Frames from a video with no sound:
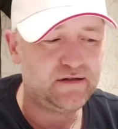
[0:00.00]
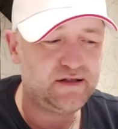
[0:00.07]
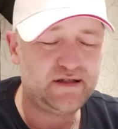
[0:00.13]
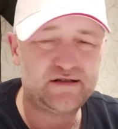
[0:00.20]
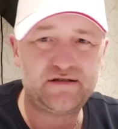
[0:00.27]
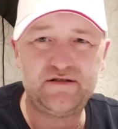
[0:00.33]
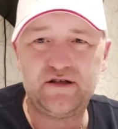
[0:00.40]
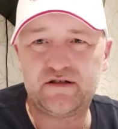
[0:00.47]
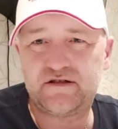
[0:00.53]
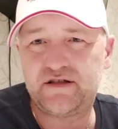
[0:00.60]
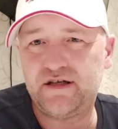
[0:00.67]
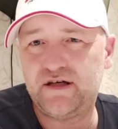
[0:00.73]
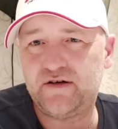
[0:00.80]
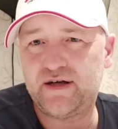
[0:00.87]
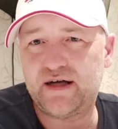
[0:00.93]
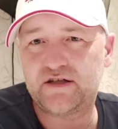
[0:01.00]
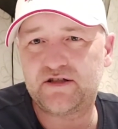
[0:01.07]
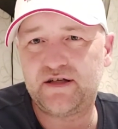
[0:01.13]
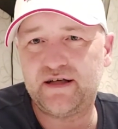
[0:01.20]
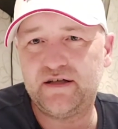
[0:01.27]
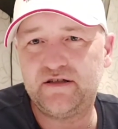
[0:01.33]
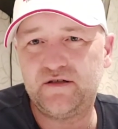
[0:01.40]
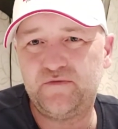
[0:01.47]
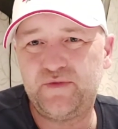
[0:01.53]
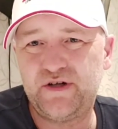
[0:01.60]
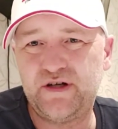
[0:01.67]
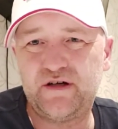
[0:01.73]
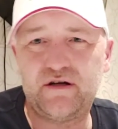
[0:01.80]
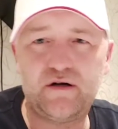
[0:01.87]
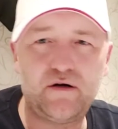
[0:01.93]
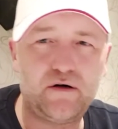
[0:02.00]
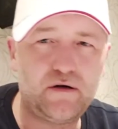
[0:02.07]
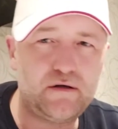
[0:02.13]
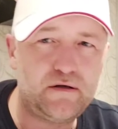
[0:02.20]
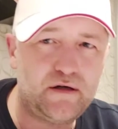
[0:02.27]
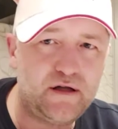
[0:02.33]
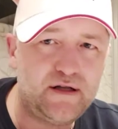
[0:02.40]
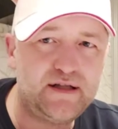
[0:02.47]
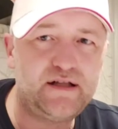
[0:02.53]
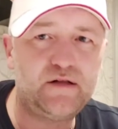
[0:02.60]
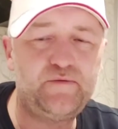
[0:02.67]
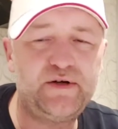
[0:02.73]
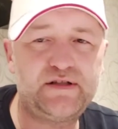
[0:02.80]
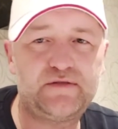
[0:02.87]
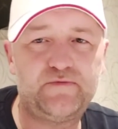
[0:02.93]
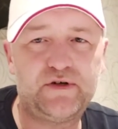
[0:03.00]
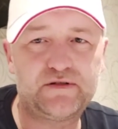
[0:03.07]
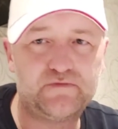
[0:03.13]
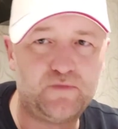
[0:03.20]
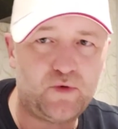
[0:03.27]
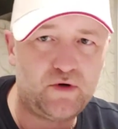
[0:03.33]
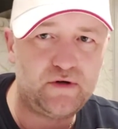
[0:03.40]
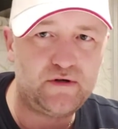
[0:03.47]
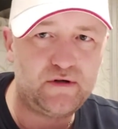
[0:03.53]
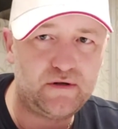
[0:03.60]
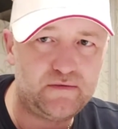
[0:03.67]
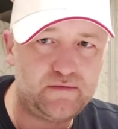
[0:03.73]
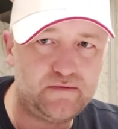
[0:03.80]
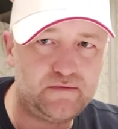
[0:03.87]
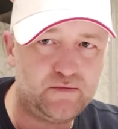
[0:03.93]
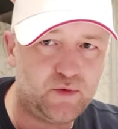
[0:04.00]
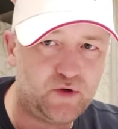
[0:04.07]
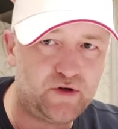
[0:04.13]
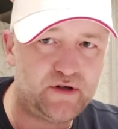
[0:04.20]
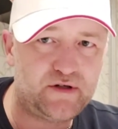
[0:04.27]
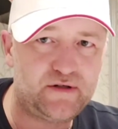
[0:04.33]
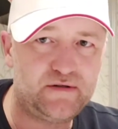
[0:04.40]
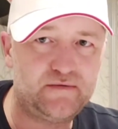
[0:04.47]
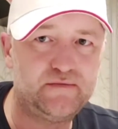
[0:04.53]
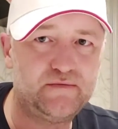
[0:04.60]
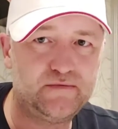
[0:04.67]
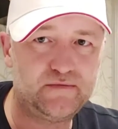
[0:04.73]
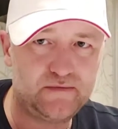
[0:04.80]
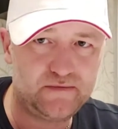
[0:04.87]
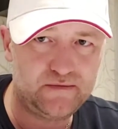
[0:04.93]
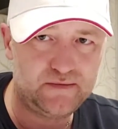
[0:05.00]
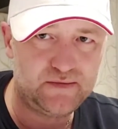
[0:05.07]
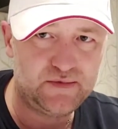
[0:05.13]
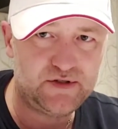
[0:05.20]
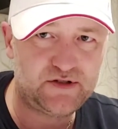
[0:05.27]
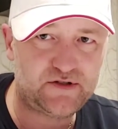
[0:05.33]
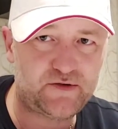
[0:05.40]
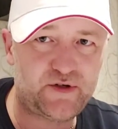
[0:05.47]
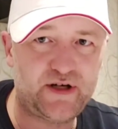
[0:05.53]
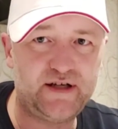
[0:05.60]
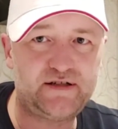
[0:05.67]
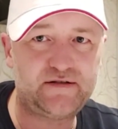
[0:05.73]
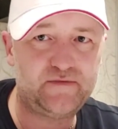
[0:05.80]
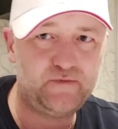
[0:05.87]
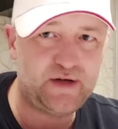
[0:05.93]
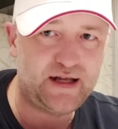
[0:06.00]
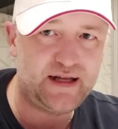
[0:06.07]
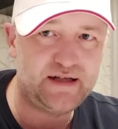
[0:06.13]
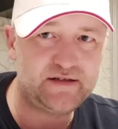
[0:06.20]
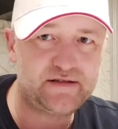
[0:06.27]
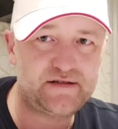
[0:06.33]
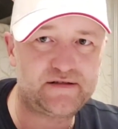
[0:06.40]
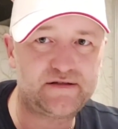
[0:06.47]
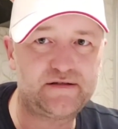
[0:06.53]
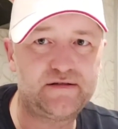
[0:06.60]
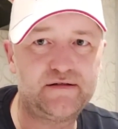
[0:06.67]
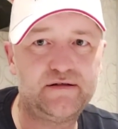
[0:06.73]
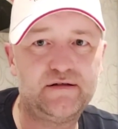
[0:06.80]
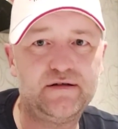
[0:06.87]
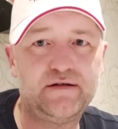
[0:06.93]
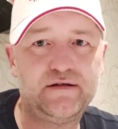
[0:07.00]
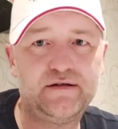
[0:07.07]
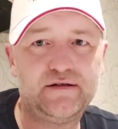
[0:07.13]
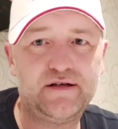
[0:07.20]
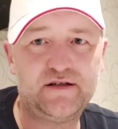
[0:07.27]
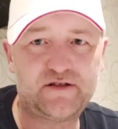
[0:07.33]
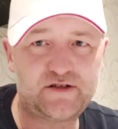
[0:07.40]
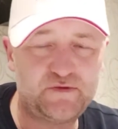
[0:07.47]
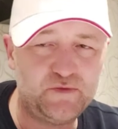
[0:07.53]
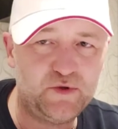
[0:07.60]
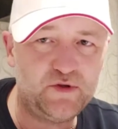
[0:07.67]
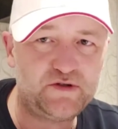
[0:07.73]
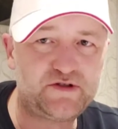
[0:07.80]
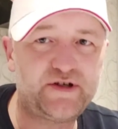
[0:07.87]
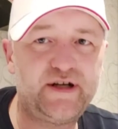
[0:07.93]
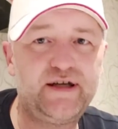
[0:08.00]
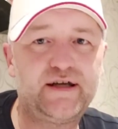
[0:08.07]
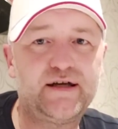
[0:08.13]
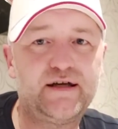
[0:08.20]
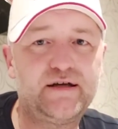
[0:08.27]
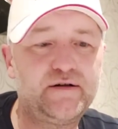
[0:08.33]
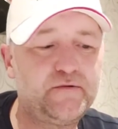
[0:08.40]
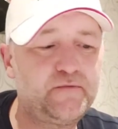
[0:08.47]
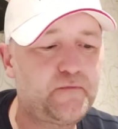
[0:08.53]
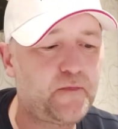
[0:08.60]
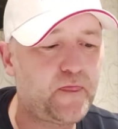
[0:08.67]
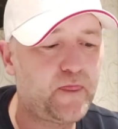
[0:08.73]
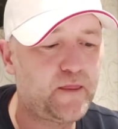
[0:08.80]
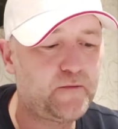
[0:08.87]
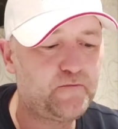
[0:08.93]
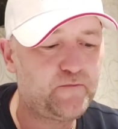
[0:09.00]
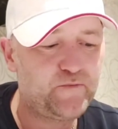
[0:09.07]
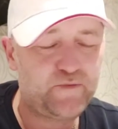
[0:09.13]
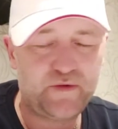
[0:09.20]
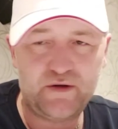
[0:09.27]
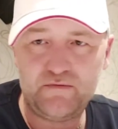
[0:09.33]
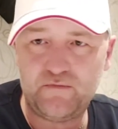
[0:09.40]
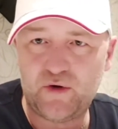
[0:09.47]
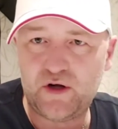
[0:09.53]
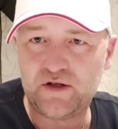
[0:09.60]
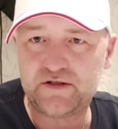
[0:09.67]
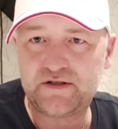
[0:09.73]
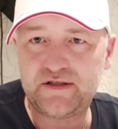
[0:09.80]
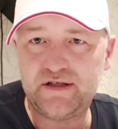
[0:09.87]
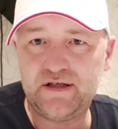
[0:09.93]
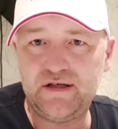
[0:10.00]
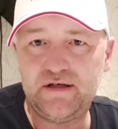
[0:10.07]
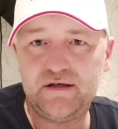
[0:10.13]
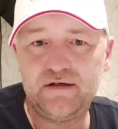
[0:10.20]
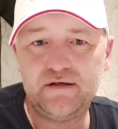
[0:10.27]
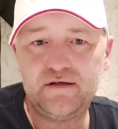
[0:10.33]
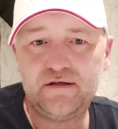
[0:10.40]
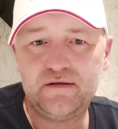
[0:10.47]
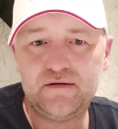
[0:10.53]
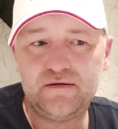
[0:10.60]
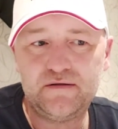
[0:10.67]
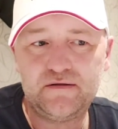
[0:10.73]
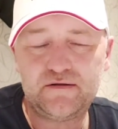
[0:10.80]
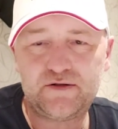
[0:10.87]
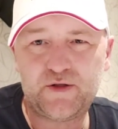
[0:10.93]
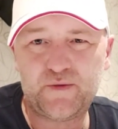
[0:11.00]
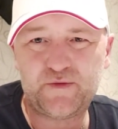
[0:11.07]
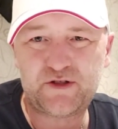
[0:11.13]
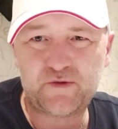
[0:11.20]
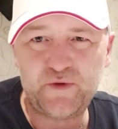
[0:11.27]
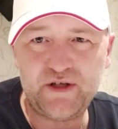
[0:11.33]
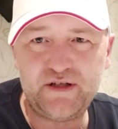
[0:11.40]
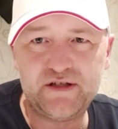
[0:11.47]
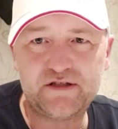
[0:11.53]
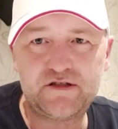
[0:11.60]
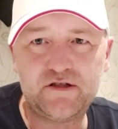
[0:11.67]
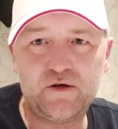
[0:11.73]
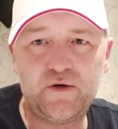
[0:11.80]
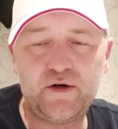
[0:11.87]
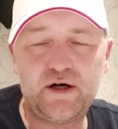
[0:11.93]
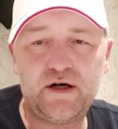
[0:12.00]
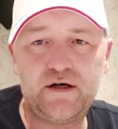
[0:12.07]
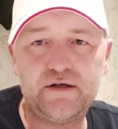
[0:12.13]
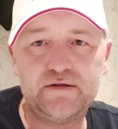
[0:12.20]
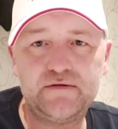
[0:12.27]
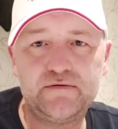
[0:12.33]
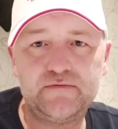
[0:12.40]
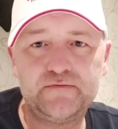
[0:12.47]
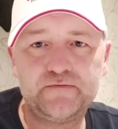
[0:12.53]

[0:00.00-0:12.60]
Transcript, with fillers: is not here actually in the beer a little bit, but more, more straight, balanced. It's smooth drinking, malty, some sweetness going on,